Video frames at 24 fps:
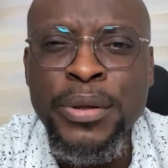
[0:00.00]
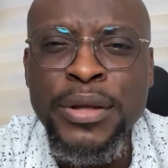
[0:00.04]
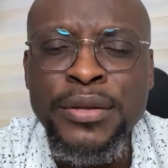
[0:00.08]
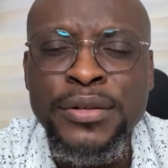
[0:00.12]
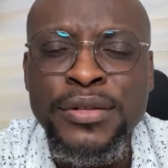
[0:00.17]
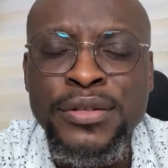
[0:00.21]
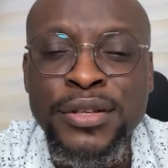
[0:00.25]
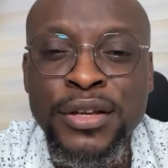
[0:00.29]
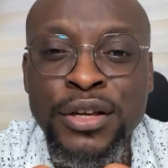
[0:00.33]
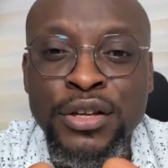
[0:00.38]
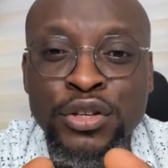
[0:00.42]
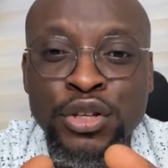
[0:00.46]

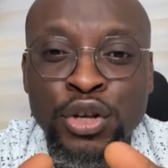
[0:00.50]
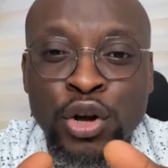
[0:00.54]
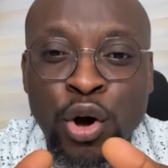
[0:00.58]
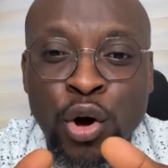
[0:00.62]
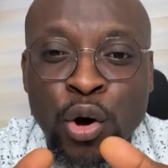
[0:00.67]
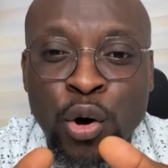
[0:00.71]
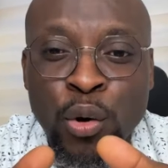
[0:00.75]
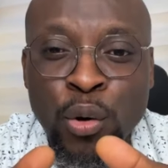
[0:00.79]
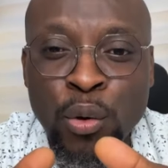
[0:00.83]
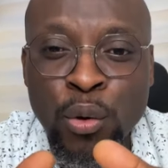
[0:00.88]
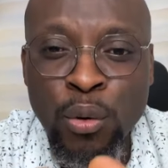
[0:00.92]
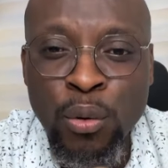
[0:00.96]
Peace in
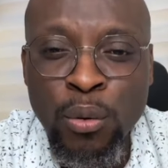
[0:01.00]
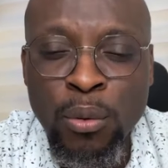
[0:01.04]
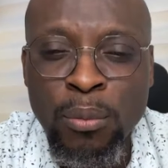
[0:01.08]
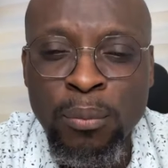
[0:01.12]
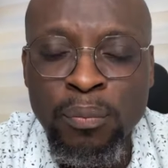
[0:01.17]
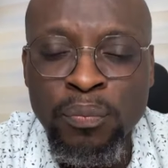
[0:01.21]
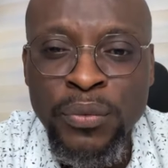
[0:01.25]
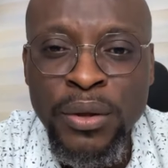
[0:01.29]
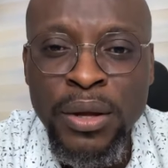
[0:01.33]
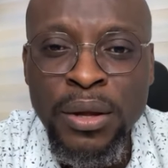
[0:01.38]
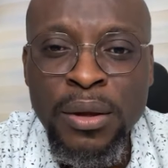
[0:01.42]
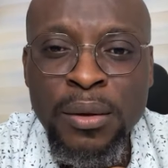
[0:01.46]
your
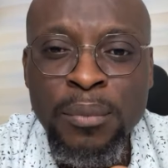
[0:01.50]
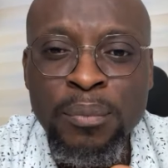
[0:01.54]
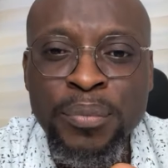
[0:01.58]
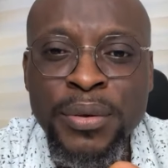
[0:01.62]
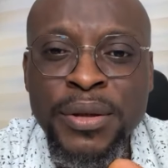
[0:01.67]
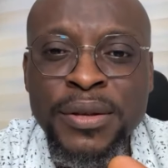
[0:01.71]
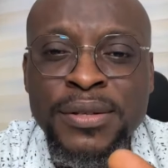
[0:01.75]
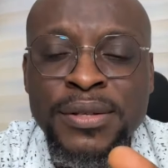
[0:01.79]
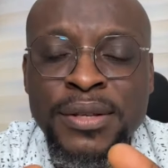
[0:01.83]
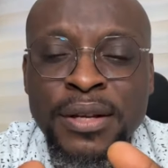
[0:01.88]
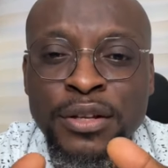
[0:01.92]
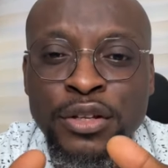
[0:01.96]
home,
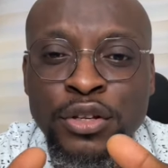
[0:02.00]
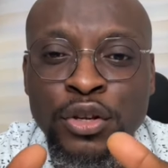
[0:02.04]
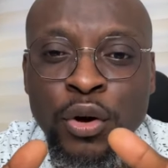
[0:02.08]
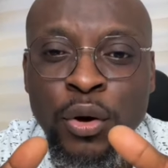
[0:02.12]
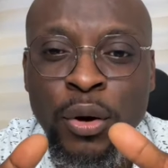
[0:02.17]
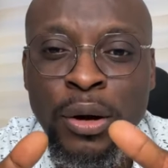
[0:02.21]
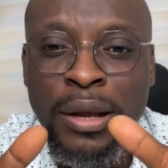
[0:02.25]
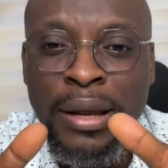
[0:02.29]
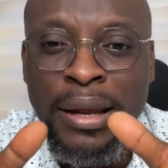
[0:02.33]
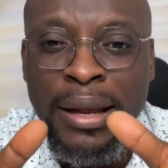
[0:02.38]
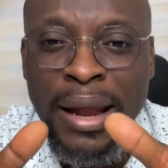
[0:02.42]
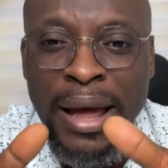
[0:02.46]
peace in
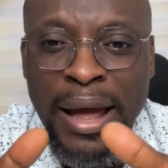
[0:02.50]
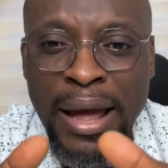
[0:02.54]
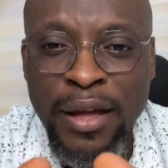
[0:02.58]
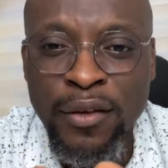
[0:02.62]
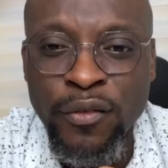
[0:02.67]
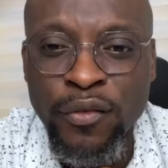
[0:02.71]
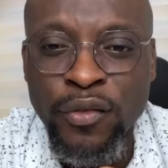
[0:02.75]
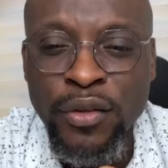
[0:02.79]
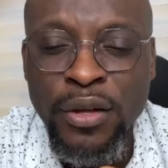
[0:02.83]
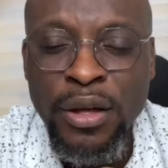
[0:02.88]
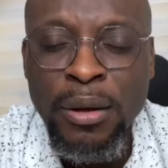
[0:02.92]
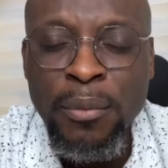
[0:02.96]
your
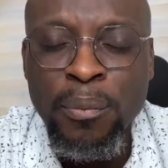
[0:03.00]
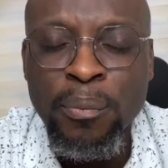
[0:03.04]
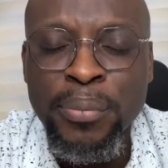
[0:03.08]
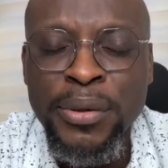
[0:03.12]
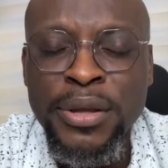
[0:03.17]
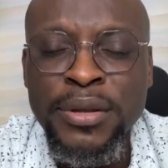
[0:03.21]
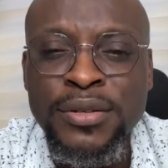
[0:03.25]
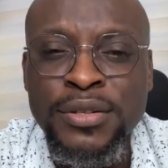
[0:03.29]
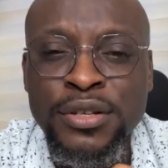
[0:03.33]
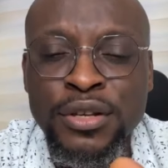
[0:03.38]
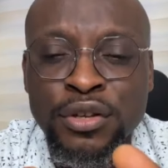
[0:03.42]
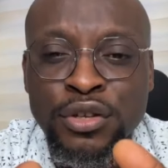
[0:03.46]
life,
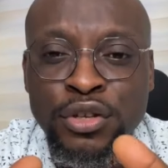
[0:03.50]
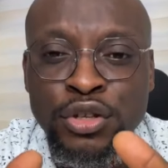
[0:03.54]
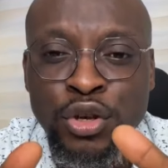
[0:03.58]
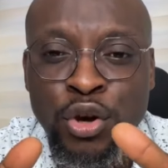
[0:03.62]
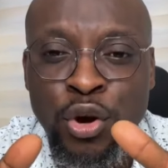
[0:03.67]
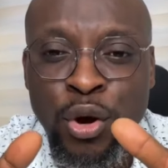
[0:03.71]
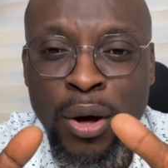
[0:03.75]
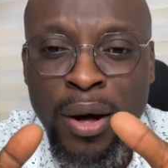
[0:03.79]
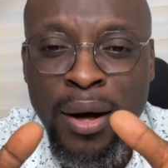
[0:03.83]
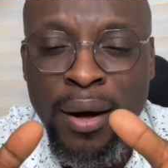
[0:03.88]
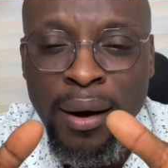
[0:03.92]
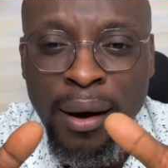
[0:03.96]
peace in
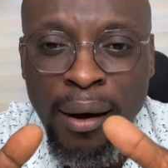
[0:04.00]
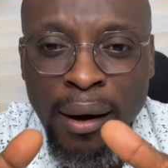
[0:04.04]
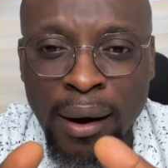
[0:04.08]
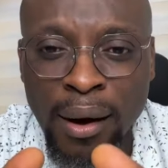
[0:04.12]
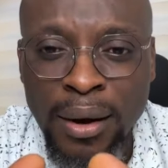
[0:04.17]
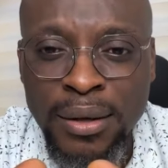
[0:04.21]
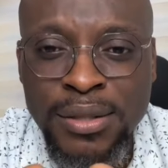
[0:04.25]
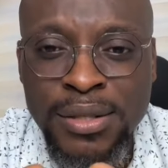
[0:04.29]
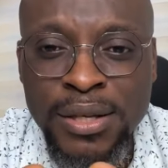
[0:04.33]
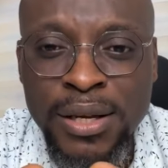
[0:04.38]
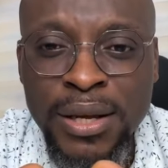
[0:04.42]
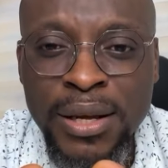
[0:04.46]
your
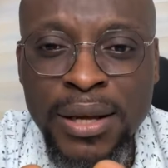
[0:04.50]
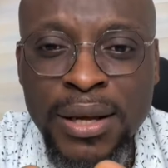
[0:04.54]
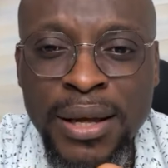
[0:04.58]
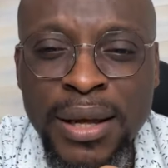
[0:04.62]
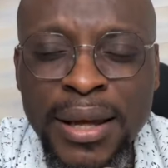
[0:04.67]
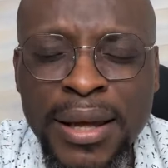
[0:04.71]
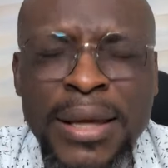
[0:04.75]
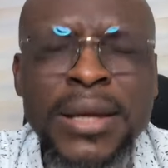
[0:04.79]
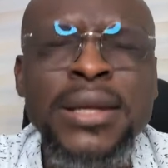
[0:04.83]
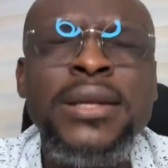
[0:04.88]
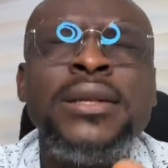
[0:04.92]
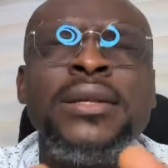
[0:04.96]
heart.
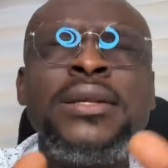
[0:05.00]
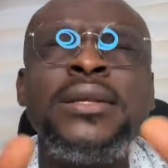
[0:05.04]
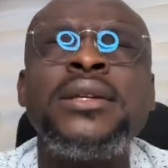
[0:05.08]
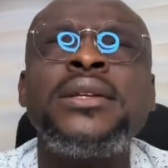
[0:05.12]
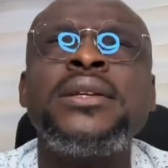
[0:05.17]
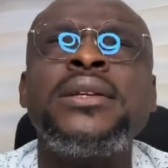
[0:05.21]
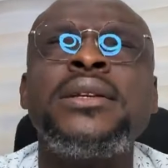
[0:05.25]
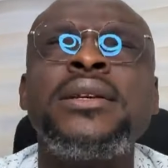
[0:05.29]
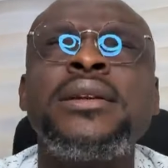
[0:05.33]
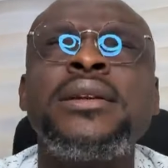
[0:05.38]
In the